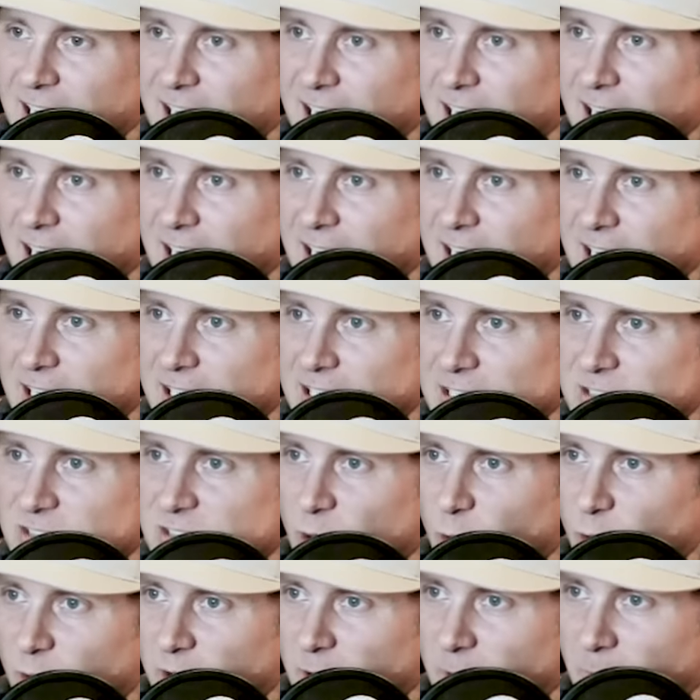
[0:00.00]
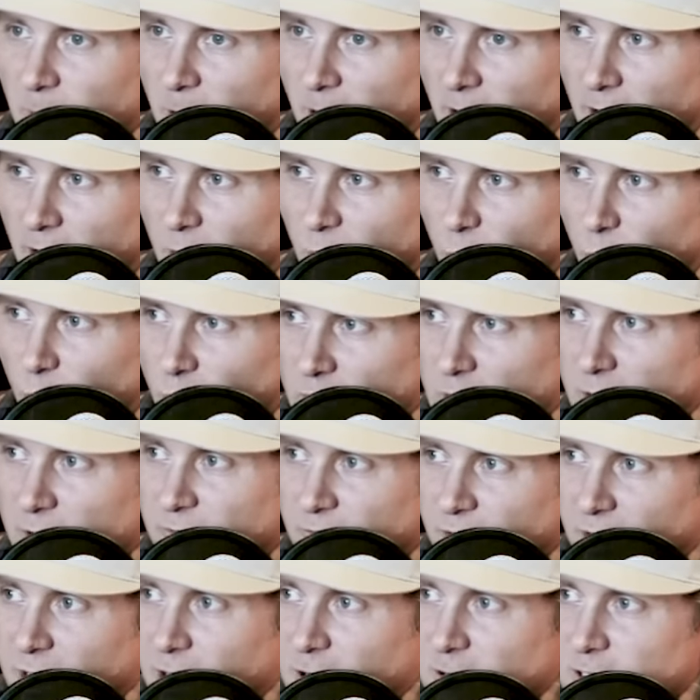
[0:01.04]
Uh, so what I
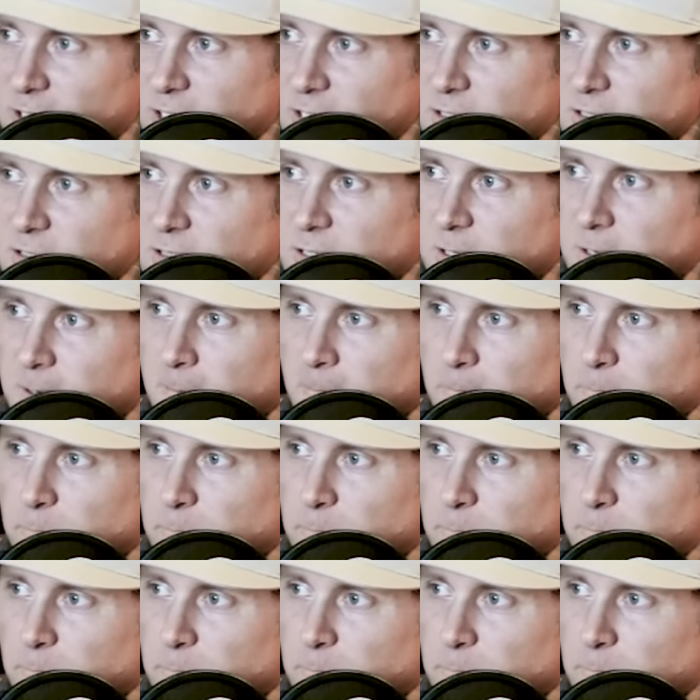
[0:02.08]
found is